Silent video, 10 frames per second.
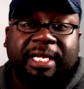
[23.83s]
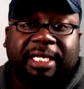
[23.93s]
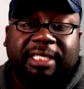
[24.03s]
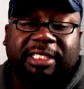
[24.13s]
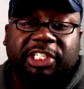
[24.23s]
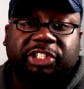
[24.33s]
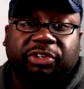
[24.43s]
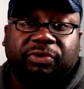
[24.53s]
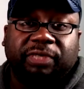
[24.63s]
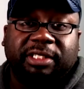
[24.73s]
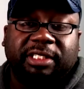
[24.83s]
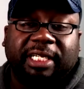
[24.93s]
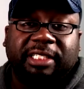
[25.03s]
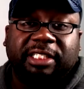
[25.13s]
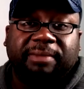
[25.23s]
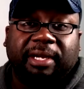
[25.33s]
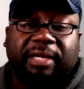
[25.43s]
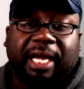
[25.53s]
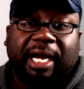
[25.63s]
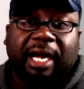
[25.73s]
It's
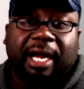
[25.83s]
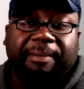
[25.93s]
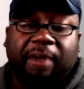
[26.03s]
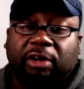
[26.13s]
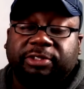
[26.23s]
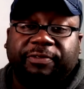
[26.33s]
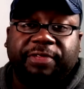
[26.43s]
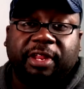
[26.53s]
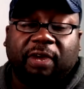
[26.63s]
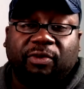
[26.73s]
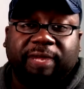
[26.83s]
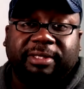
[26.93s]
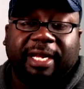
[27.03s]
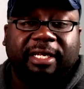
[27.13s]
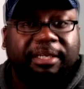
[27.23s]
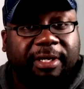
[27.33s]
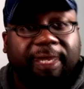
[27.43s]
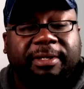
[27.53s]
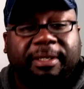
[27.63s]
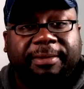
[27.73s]
TshirtRiches@gmail.com. Also visit our website at
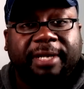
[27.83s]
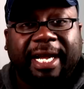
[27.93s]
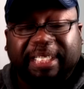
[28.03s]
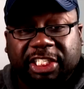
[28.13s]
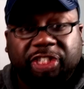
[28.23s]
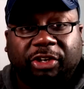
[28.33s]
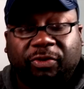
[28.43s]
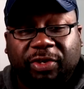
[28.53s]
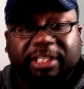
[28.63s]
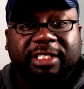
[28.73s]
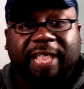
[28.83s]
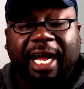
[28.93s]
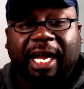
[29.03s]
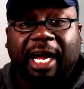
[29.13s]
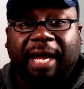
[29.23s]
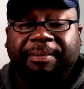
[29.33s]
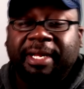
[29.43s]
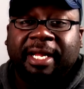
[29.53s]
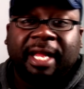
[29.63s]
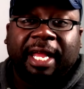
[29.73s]
www.TshirtRiches.com.
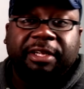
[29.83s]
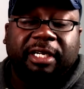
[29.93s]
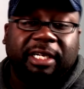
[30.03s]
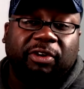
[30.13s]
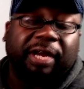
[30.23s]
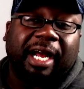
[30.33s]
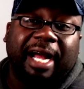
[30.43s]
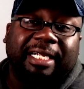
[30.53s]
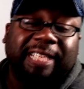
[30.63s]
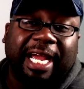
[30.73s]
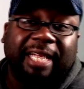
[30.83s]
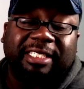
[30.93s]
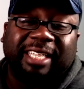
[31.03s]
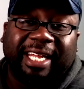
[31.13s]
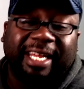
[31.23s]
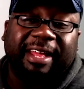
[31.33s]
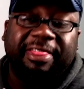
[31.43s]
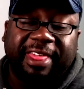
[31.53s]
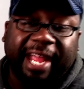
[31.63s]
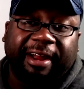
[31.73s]
And you can click on the contact us link
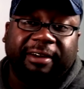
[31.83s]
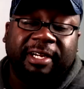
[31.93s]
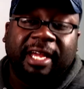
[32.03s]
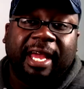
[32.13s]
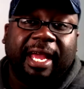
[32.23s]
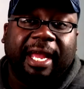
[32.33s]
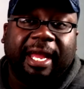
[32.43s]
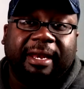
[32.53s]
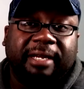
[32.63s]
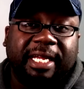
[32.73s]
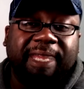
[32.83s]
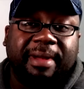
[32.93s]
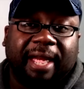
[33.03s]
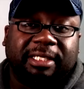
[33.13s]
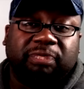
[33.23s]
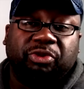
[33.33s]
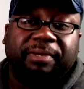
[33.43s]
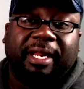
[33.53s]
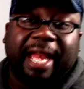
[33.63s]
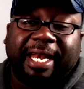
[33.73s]
there and email us. We'll be
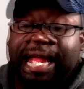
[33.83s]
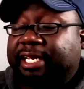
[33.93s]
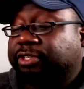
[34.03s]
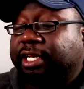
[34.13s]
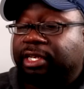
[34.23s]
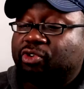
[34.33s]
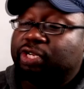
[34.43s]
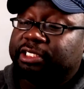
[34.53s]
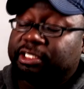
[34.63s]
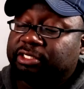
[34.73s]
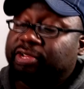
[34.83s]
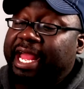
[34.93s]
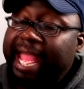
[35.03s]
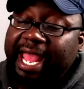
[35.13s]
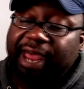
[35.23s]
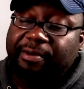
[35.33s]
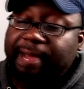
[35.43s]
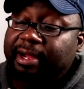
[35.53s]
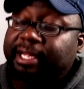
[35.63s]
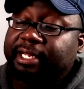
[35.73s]
glad to answer any questions you have
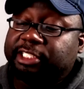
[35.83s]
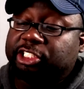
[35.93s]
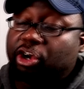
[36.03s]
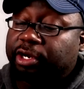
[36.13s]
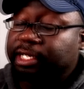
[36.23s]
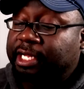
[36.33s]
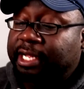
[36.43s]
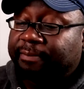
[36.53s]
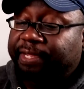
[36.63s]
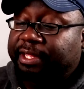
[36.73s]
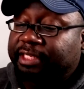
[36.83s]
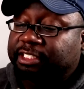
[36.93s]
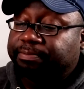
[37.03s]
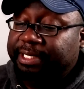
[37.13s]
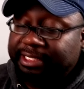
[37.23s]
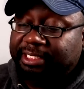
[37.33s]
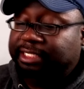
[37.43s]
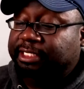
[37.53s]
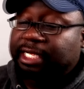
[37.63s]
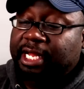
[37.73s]
about getting started in this
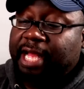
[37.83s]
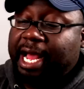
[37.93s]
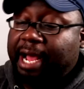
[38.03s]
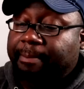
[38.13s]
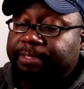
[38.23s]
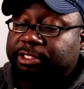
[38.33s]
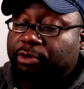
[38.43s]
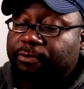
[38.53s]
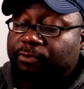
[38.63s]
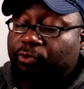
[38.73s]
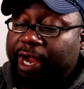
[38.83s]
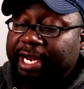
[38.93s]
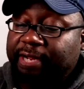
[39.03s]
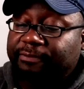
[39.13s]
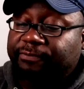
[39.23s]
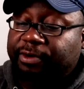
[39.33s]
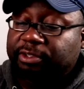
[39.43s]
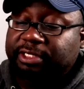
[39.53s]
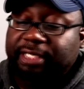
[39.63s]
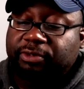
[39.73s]
business. So right
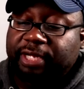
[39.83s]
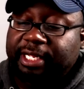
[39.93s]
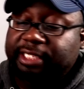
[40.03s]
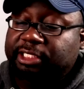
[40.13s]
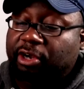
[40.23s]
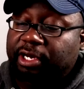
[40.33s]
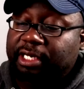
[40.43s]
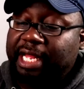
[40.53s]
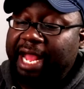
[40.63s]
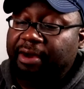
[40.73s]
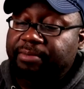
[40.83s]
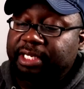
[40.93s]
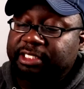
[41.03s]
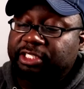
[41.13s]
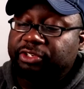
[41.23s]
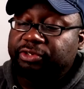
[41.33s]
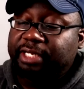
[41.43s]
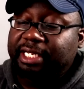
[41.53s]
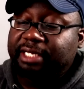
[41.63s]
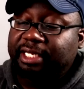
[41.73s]
first, let's go ahead and get started. How much do you
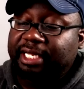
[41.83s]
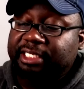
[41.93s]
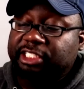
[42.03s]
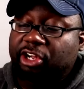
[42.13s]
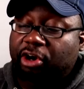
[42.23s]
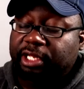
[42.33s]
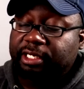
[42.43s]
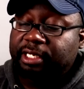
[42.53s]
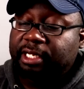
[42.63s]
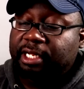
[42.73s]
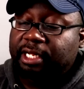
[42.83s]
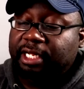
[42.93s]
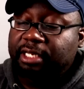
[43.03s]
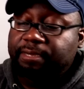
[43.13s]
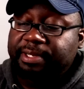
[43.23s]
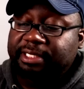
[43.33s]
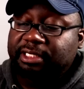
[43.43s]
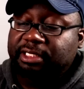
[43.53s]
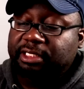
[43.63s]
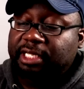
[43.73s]
need to get started in the
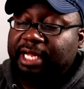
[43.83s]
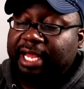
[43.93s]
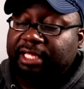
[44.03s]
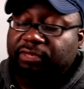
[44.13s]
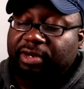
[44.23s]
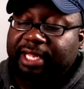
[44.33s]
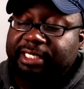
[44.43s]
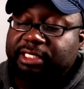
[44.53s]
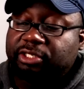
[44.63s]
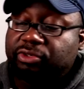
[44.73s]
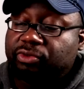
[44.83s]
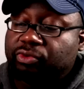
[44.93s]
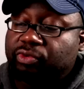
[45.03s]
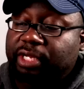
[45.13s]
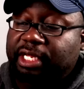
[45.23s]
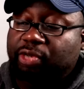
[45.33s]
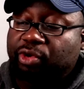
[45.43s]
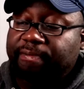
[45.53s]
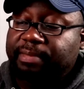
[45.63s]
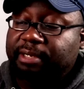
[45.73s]
business as it relates to
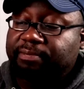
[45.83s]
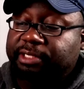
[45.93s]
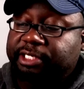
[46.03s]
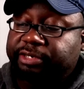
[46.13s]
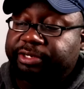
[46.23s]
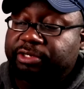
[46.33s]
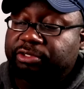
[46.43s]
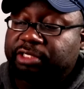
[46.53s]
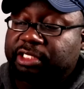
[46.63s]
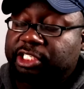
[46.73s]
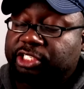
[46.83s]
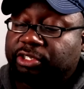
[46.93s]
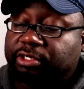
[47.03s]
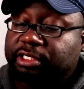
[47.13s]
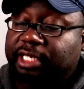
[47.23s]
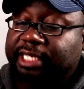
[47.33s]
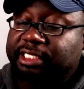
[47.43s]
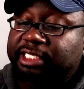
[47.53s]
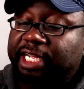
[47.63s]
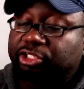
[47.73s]
equipment, materials, t-shirts,
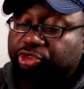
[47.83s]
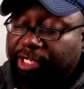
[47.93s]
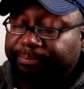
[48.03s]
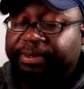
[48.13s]
etc.?